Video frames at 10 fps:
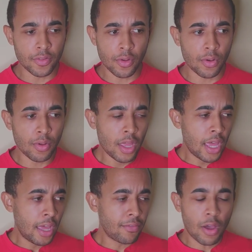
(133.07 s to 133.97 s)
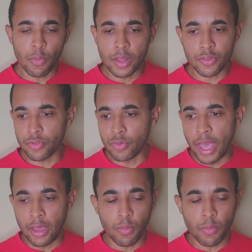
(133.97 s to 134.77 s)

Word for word: So if I went to a